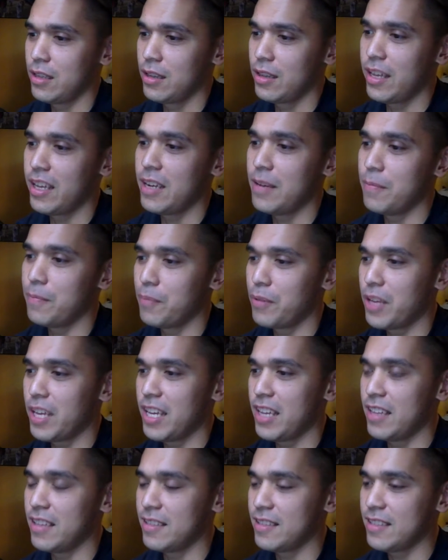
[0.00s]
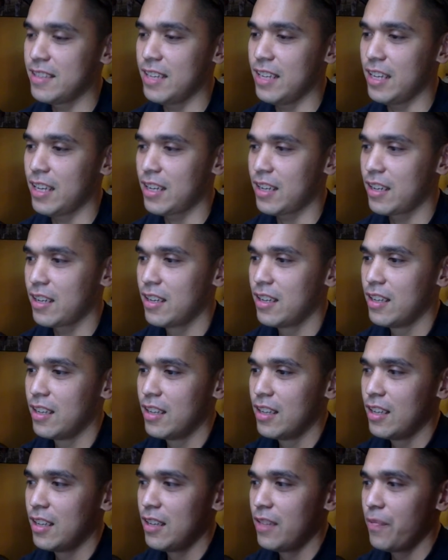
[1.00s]
let him play in the sink.
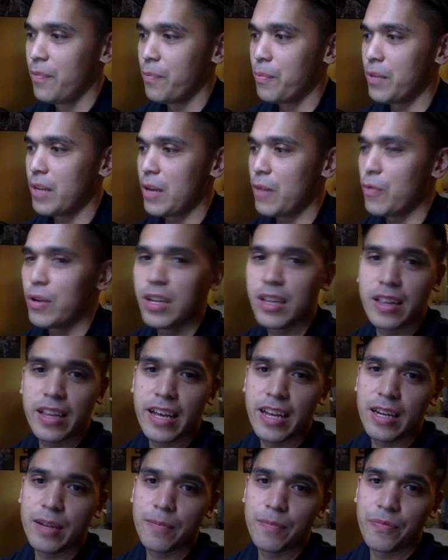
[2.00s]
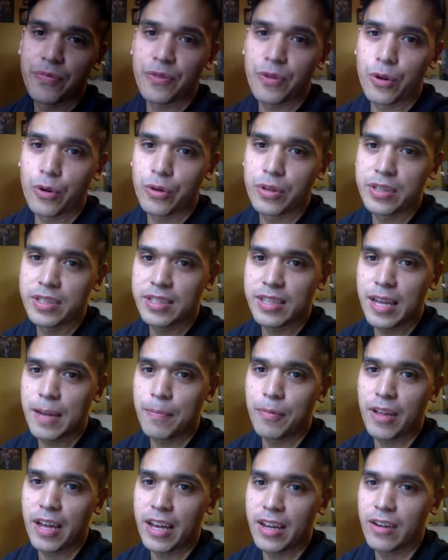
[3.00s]
But I wouldn't let him throw the
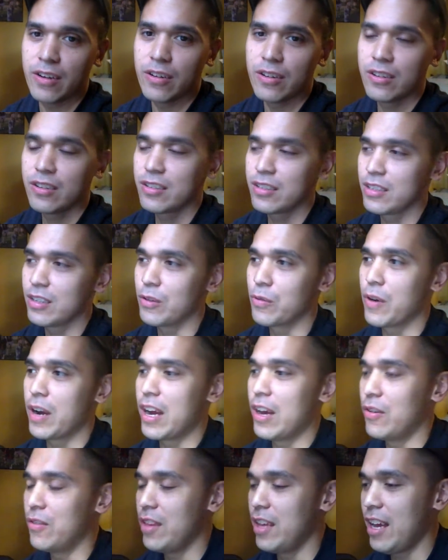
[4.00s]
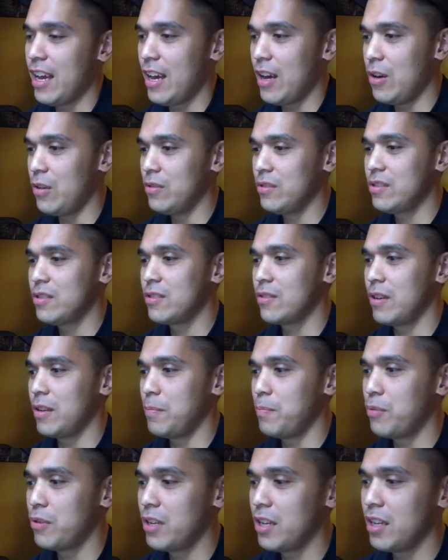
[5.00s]
step ladder around the house, so
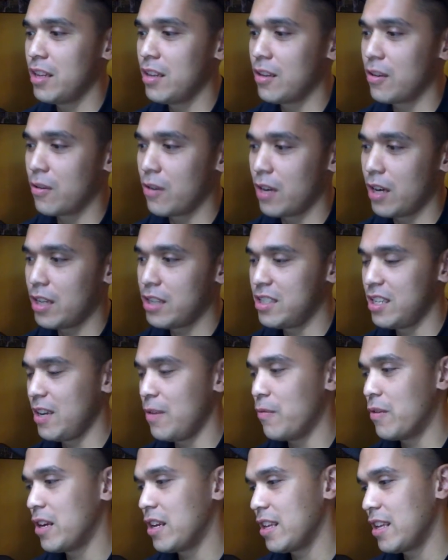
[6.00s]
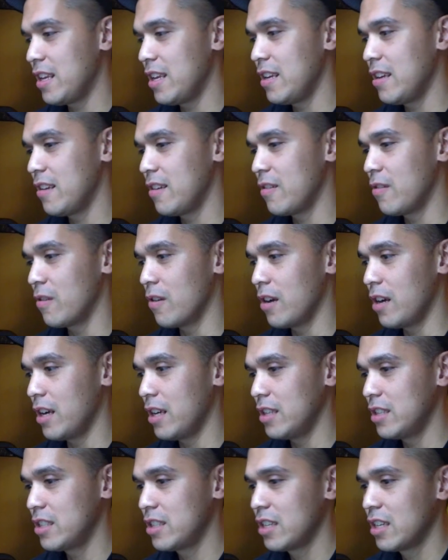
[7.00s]
I put it in the garage. Then he wanted to get in the
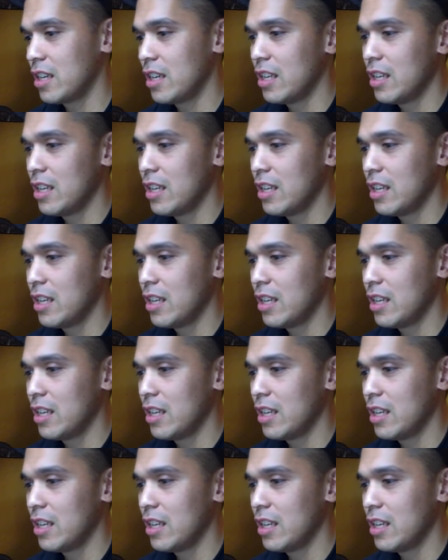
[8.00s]
garage,